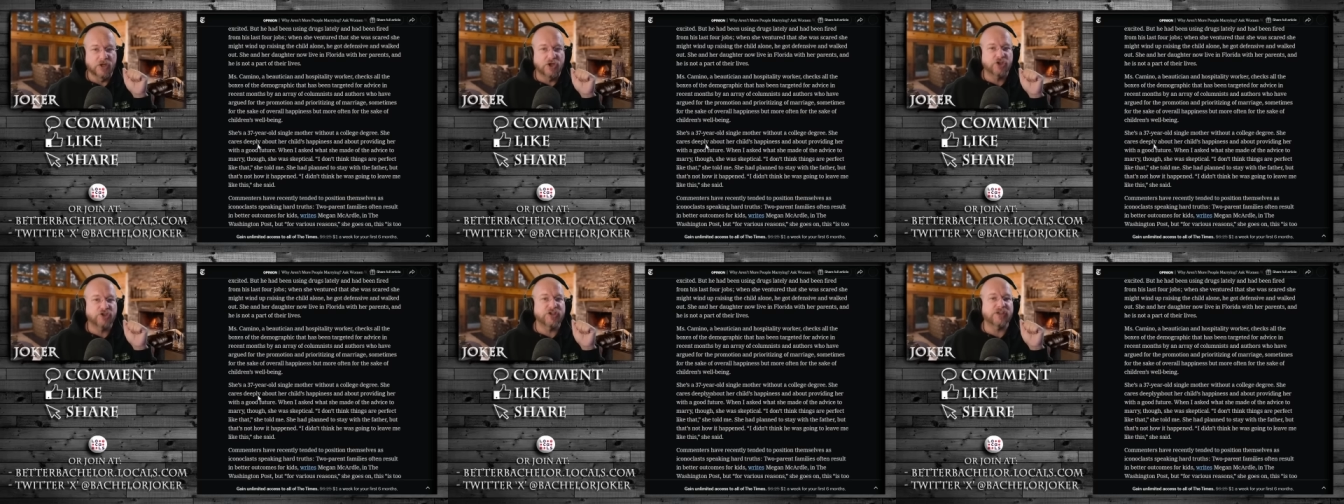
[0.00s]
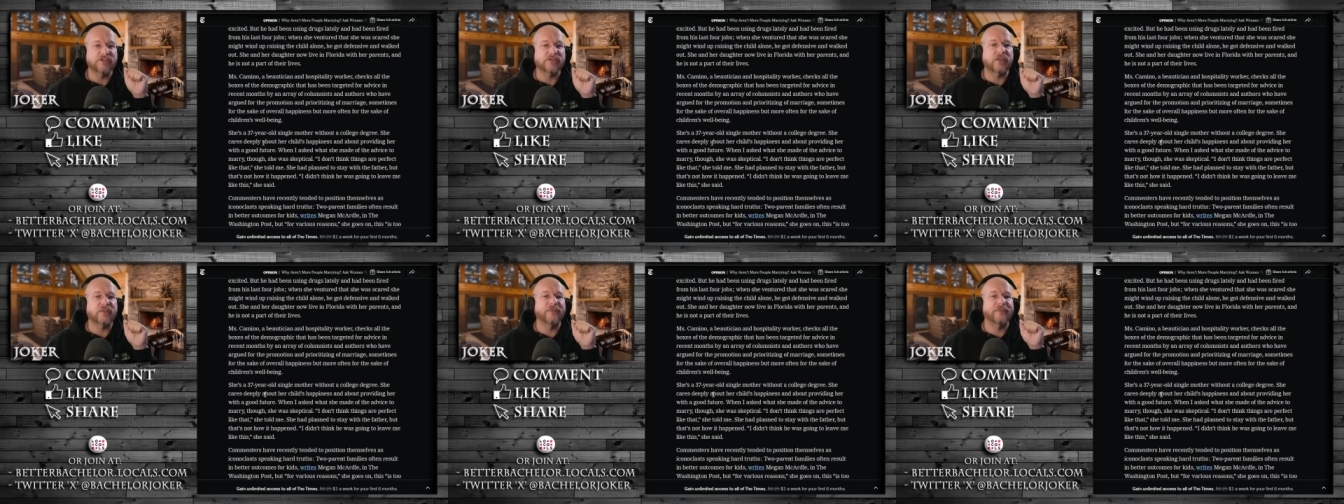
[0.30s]

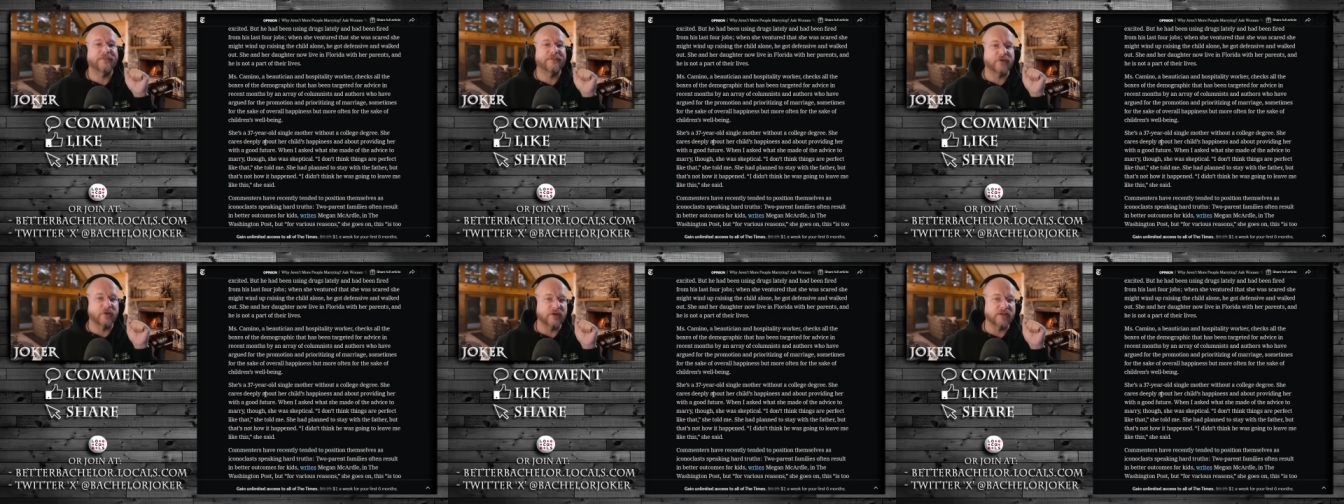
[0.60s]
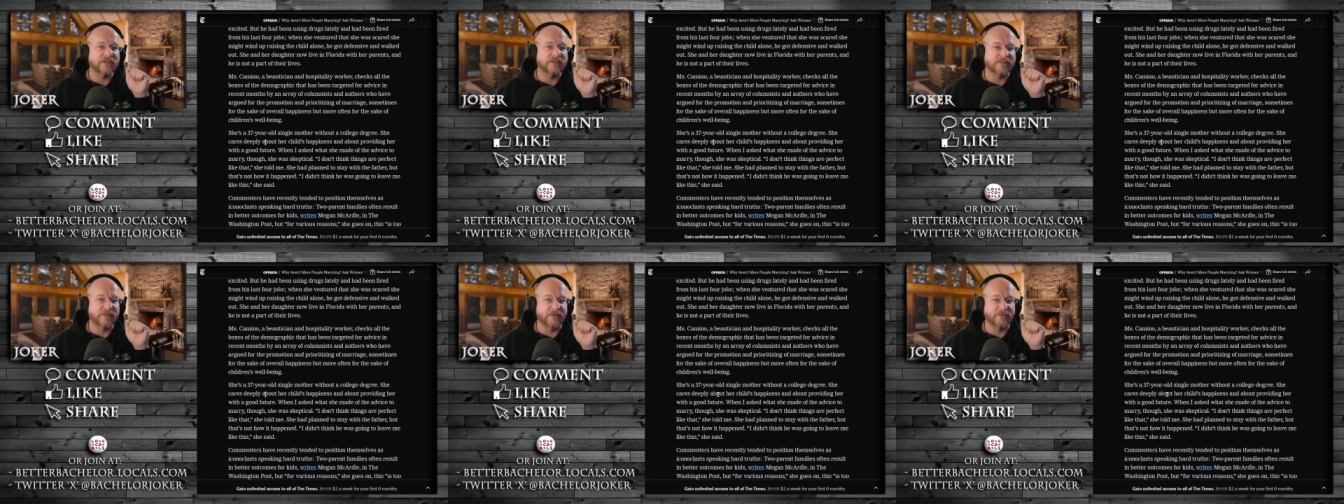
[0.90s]
She's a
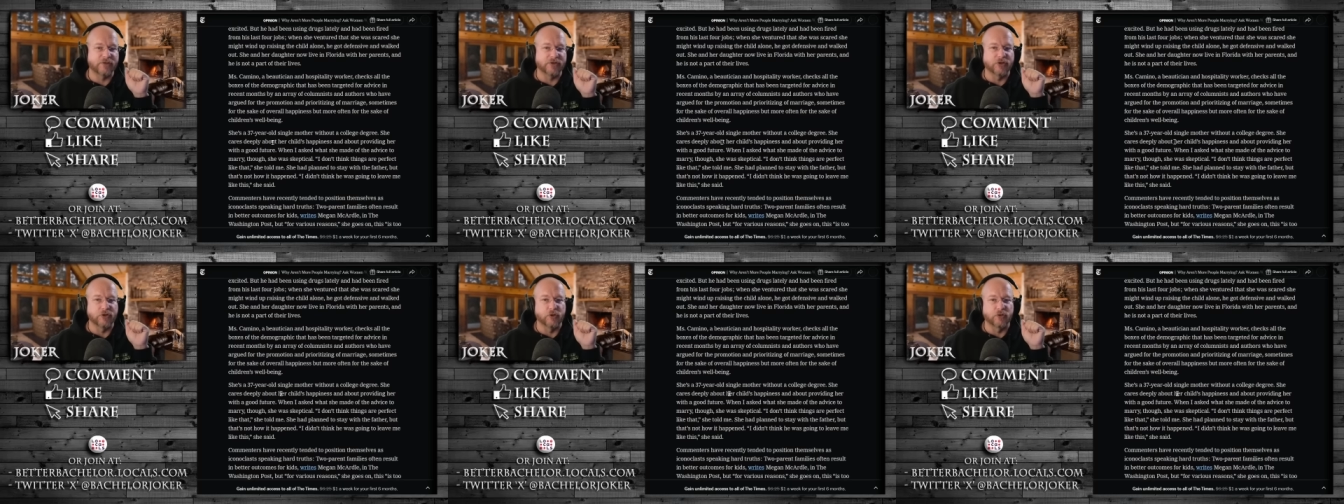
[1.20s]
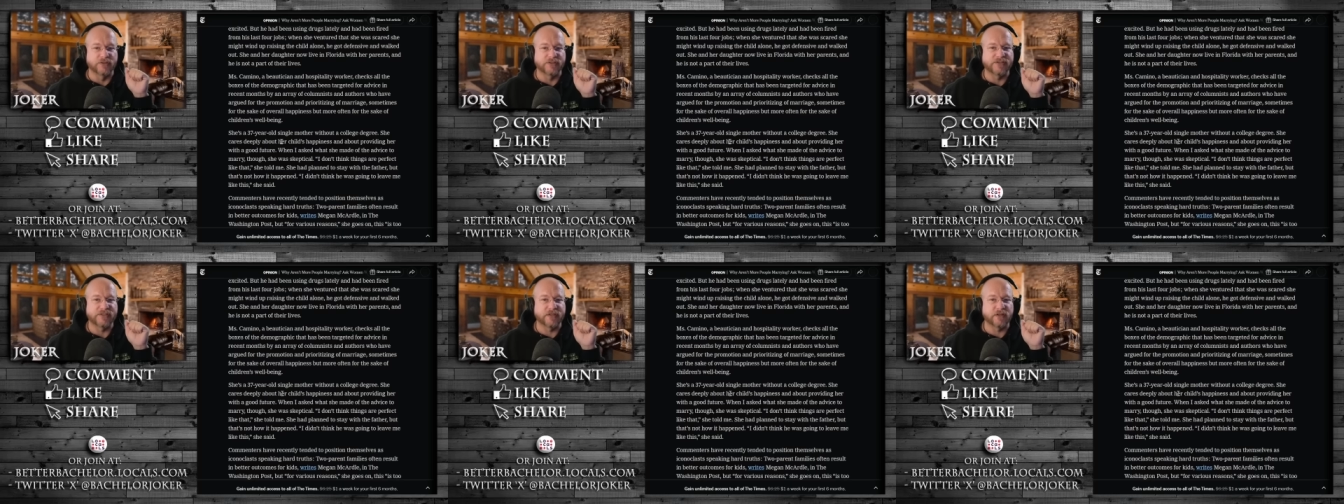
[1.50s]

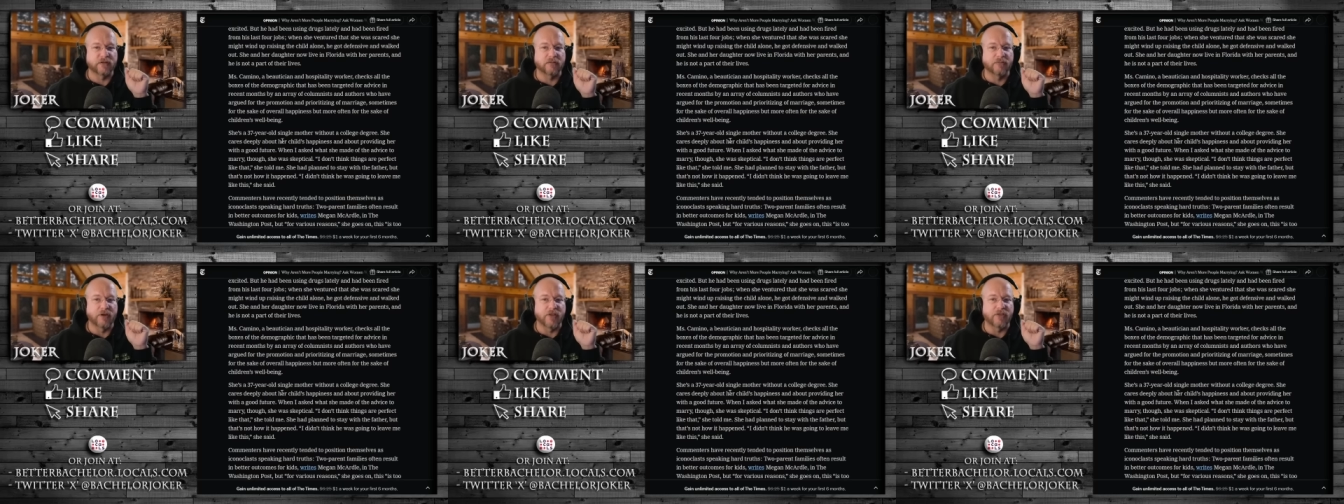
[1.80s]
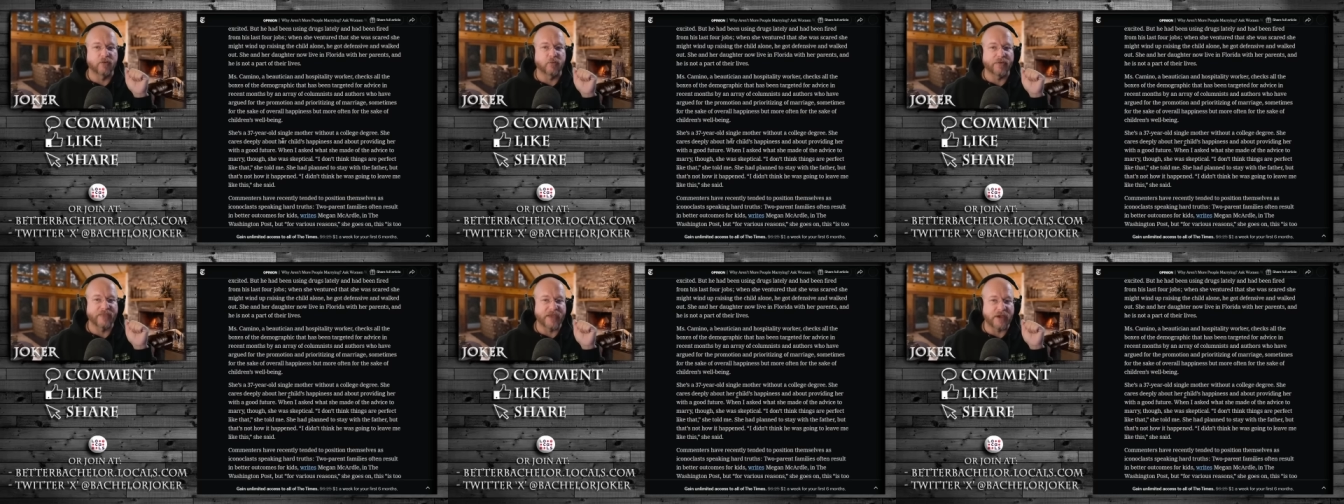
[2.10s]
37-year-old single
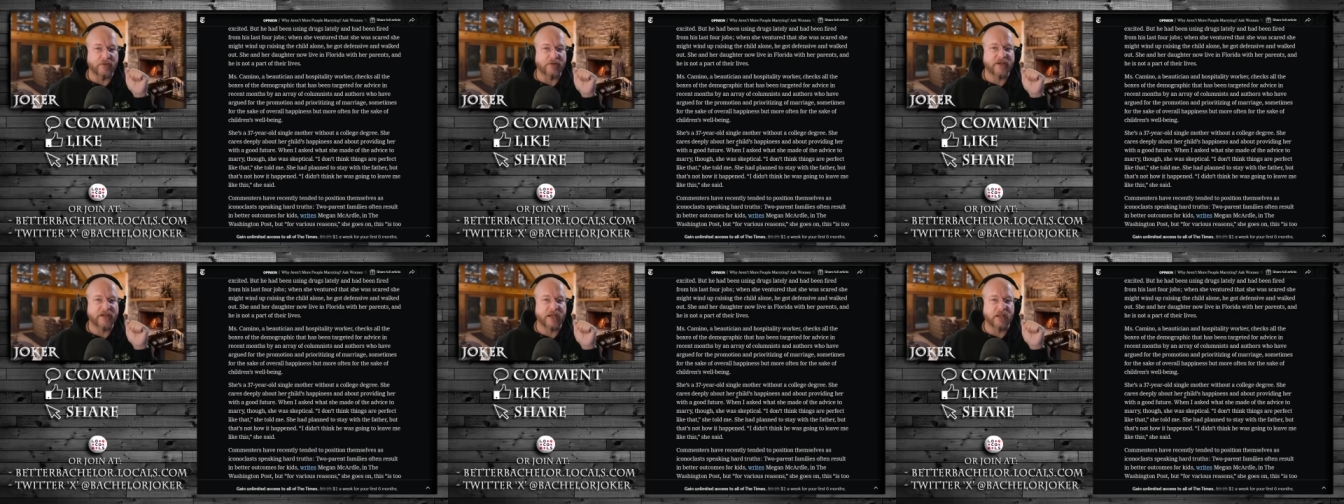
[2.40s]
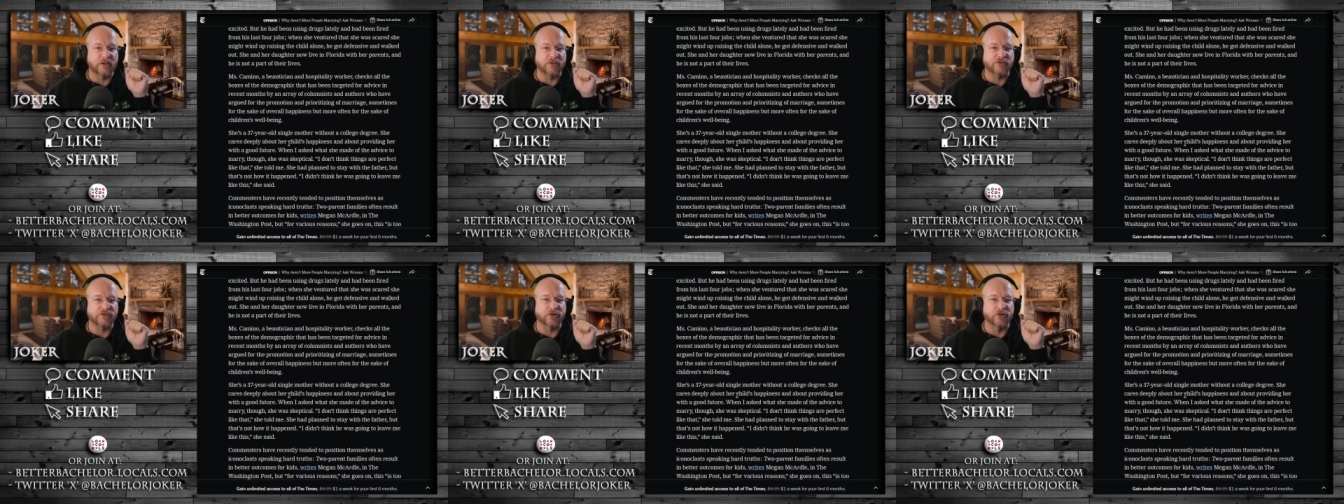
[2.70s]
mother without a
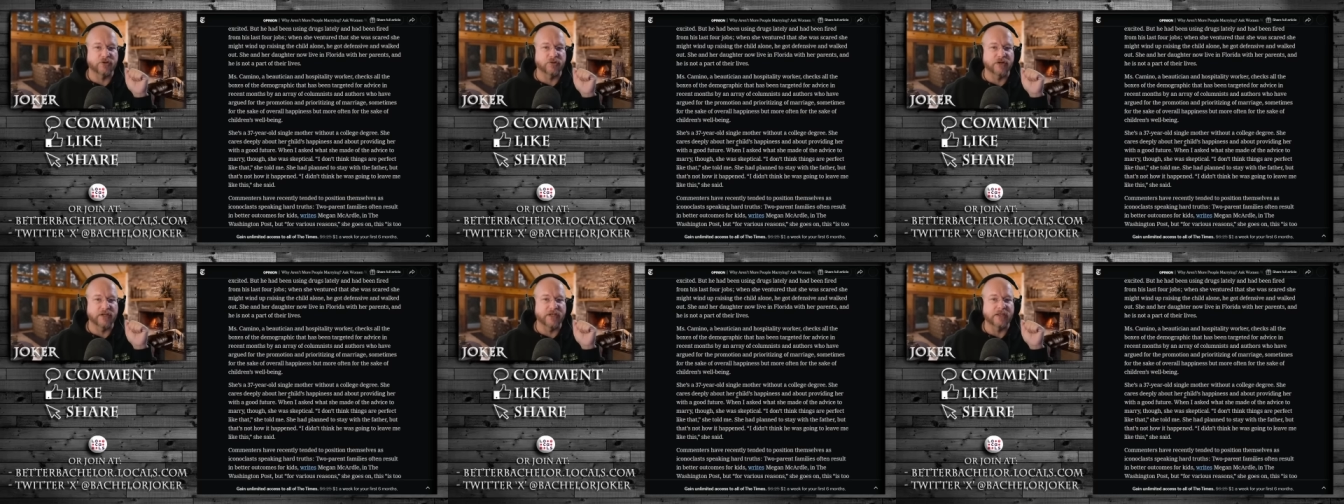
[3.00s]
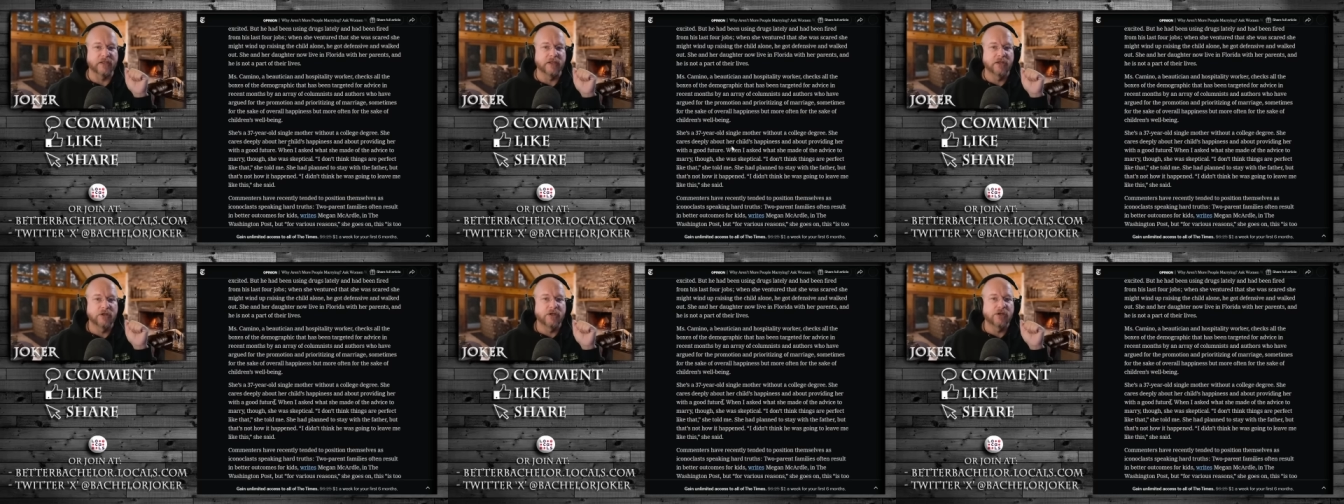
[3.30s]
college degree.